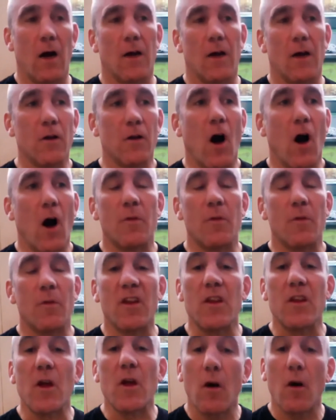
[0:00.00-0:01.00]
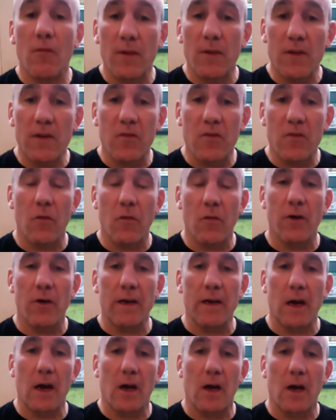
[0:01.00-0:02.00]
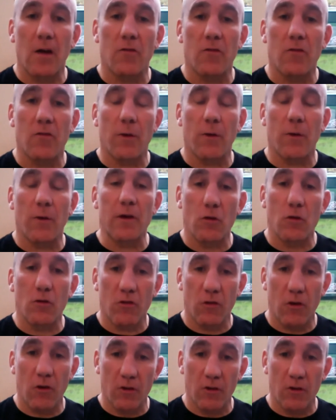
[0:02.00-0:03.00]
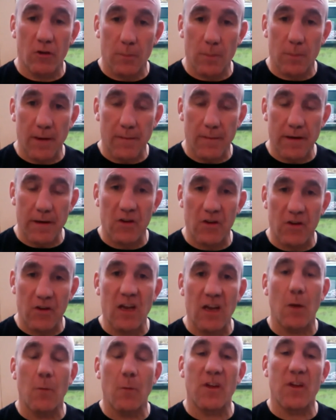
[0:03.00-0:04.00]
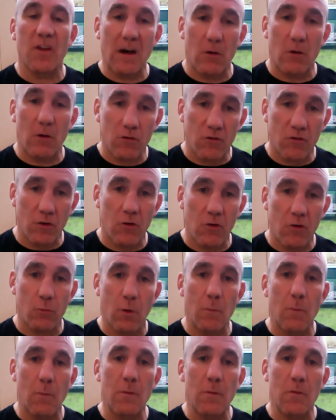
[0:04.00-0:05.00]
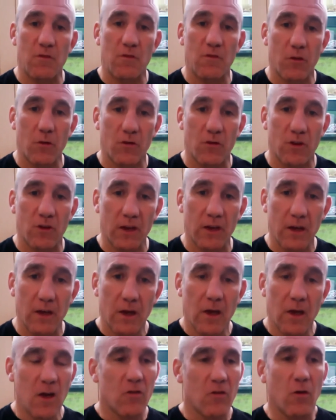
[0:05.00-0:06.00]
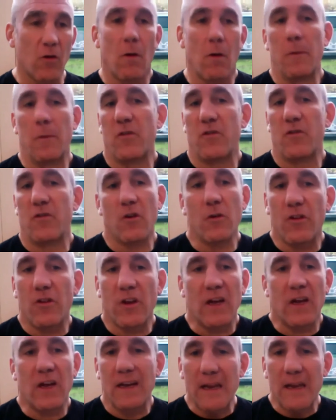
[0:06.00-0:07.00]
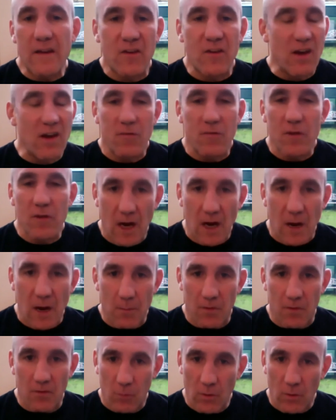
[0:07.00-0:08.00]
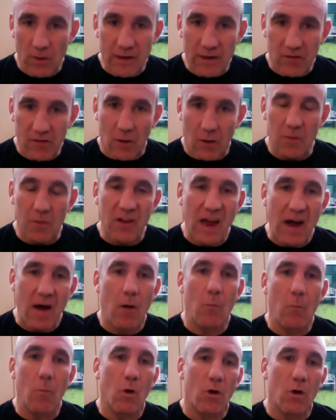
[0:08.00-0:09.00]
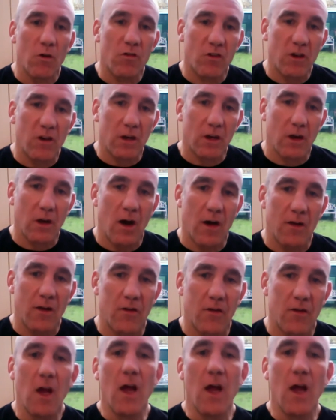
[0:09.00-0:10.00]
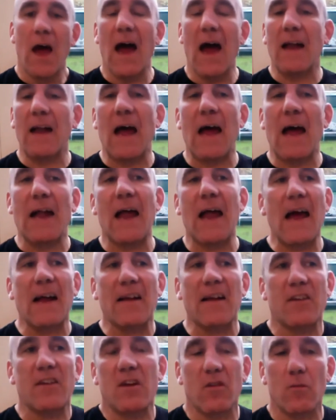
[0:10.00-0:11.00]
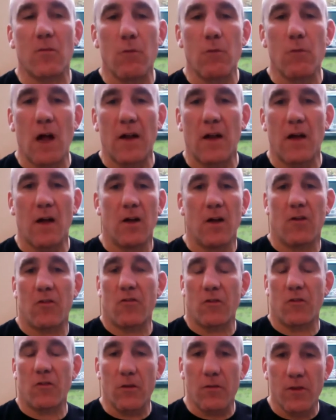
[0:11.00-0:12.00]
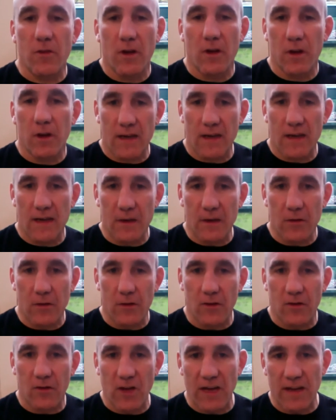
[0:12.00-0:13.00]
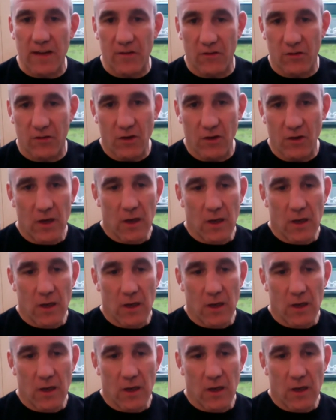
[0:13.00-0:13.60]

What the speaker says: You know, I was in the office during non-shooting periods, and then I was out on shoots when we were shooting. So I was shooting at least every couple of weeks. I was out and watching the guys and acting as a runner stroke third AD on the sets.